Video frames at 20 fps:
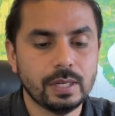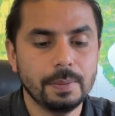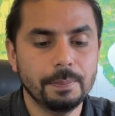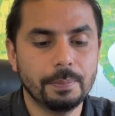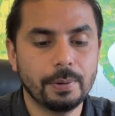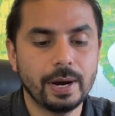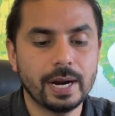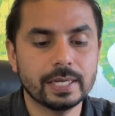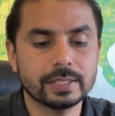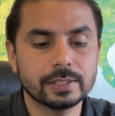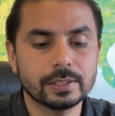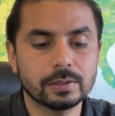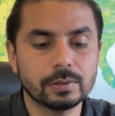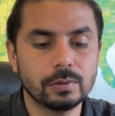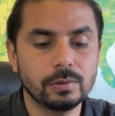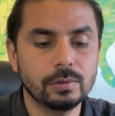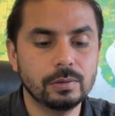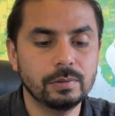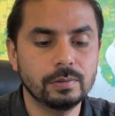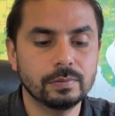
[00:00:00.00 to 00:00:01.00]

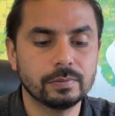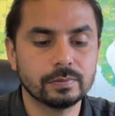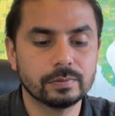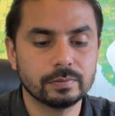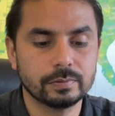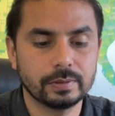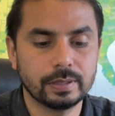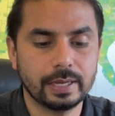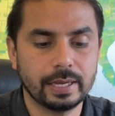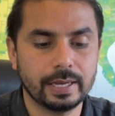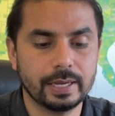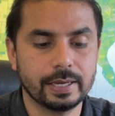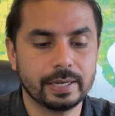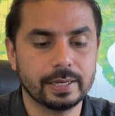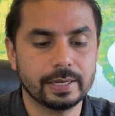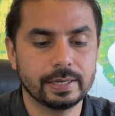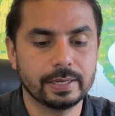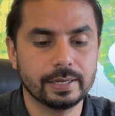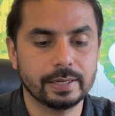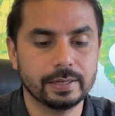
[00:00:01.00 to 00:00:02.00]
practical
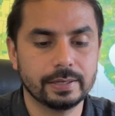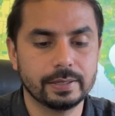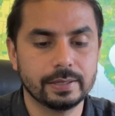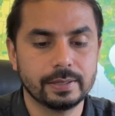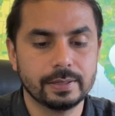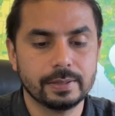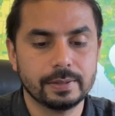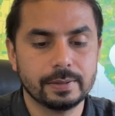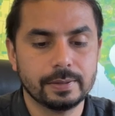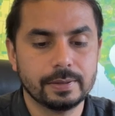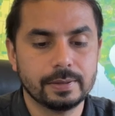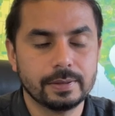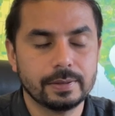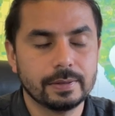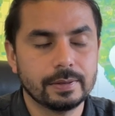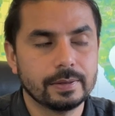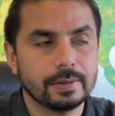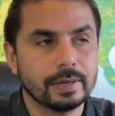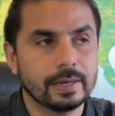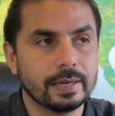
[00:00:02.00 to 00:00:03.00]
and
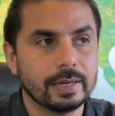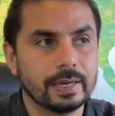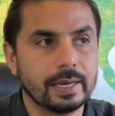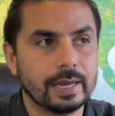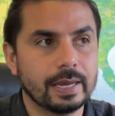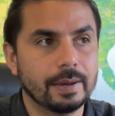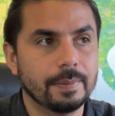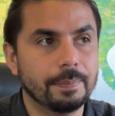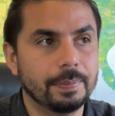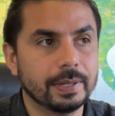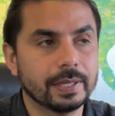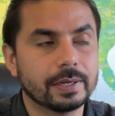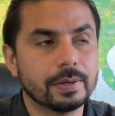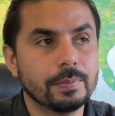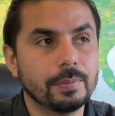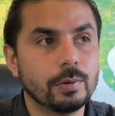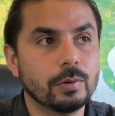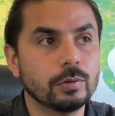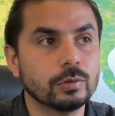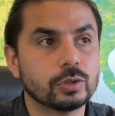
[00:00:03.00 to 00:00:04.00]

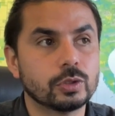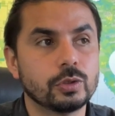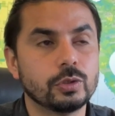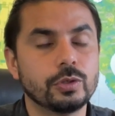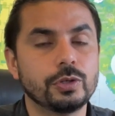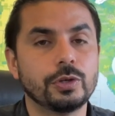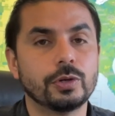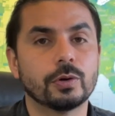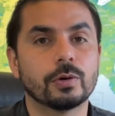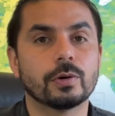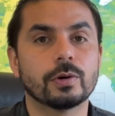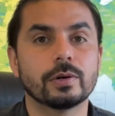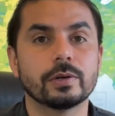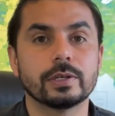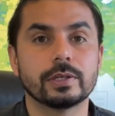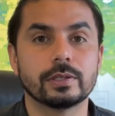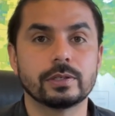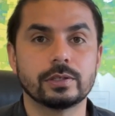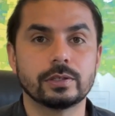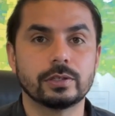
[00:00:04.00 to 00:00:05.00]
applicable to
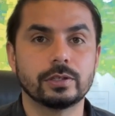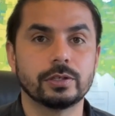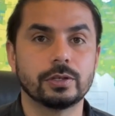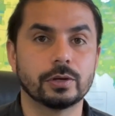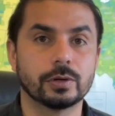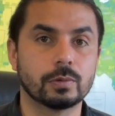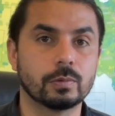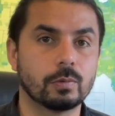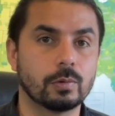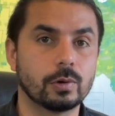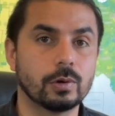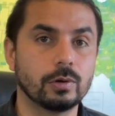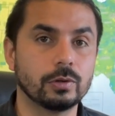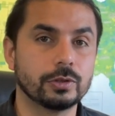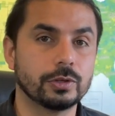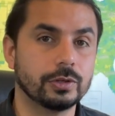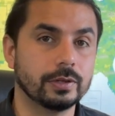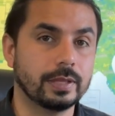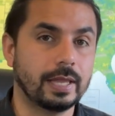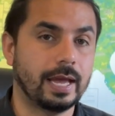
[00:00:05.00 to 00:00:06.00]
your
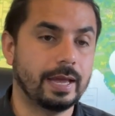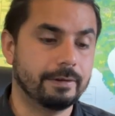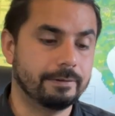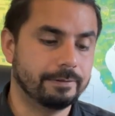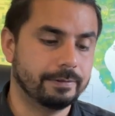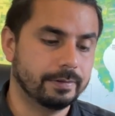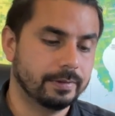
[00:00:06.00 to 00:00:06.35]
world, your life.